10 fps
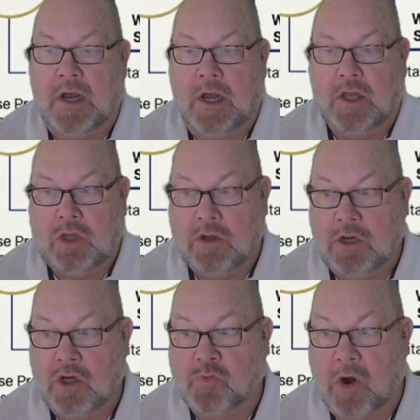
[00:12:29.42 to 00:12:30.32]
You can
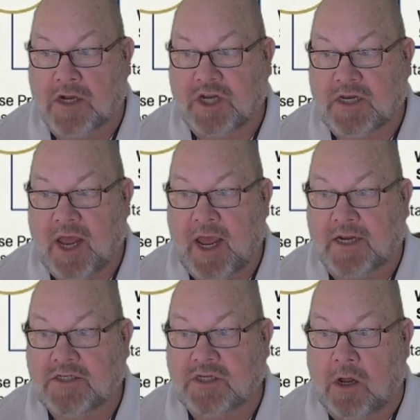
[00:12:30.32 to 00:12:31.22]
use Project
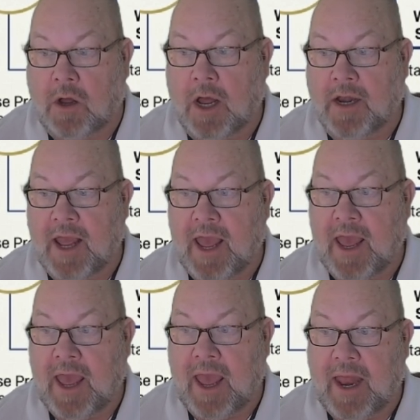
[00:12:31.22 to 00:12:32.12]
X on
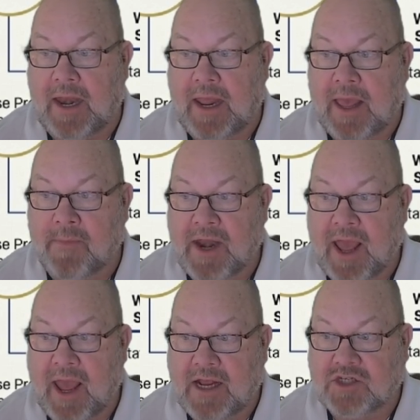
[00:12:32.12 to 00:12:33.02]
an
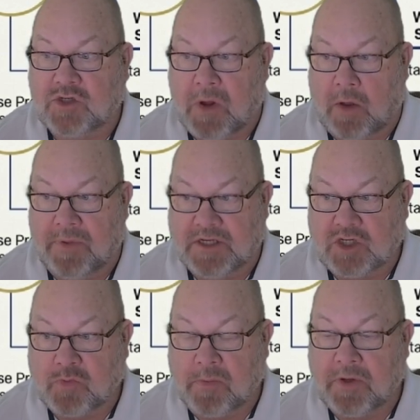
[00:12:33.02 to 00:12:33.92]
M&A small
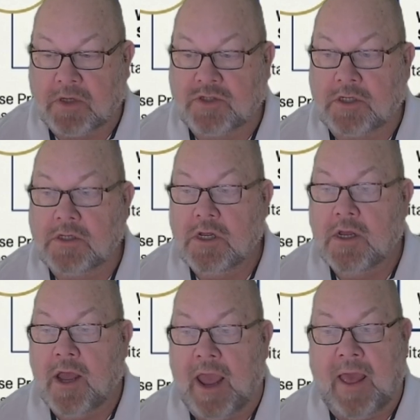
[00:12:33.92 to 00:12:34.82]
business proposal,
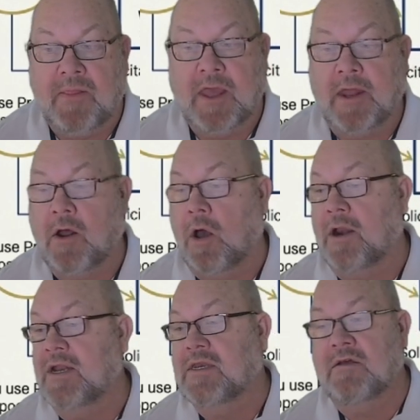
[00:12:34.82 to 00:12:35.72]
and then on
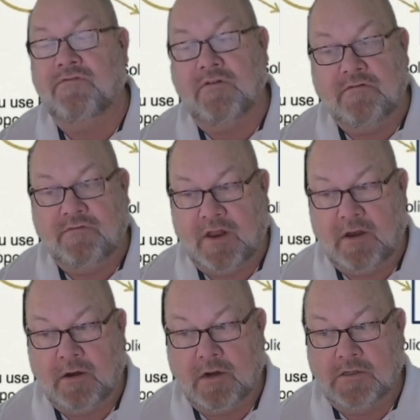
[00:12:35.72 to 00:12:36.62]
a different
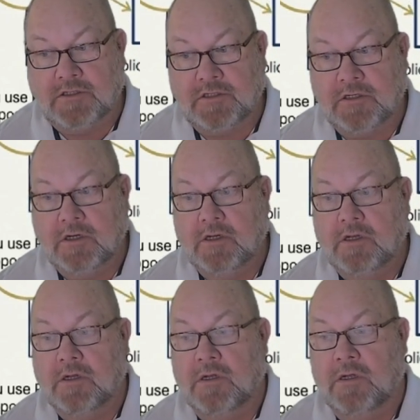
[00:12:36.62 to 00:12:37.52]
vendor's
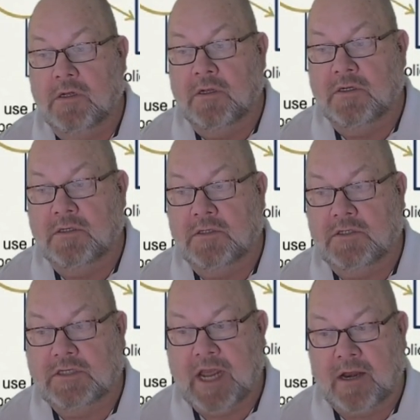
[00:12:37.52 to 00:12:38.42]

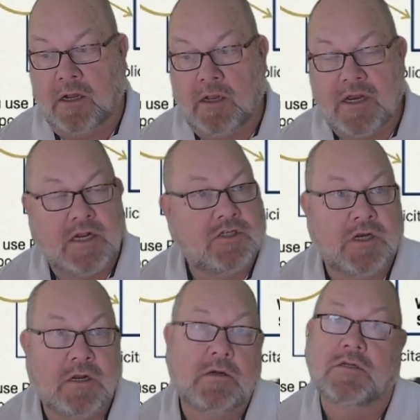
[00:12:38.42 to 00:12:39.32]
technical and
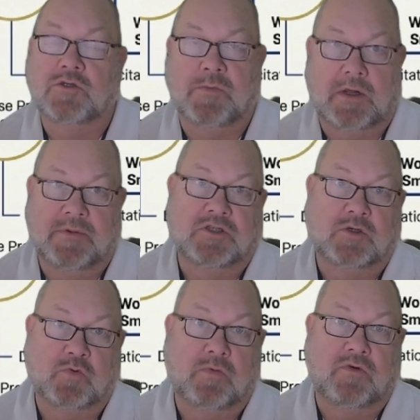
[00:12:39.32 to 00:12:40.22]
engineering small
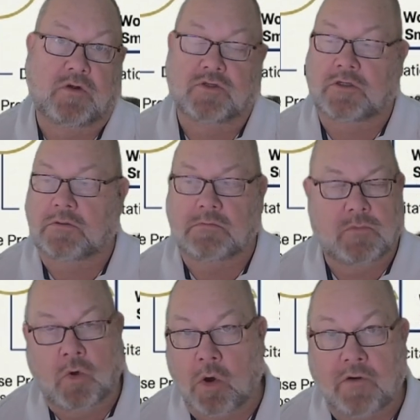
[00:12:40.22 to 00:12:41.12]
business proposal,
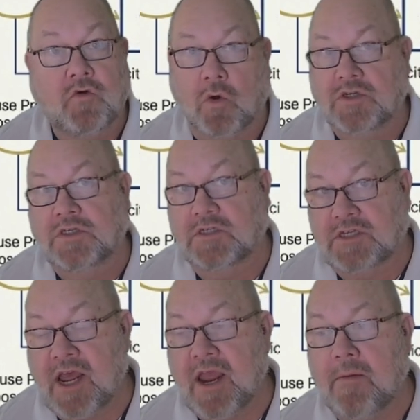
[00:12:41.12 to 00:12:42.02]
or of course the
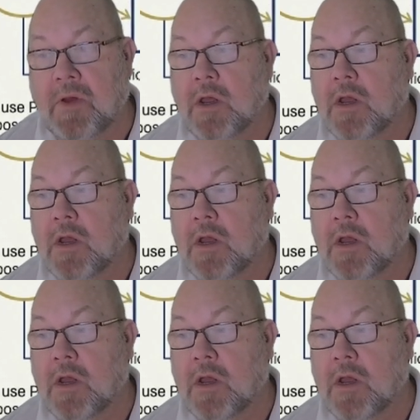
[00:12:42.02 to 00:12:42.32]
same,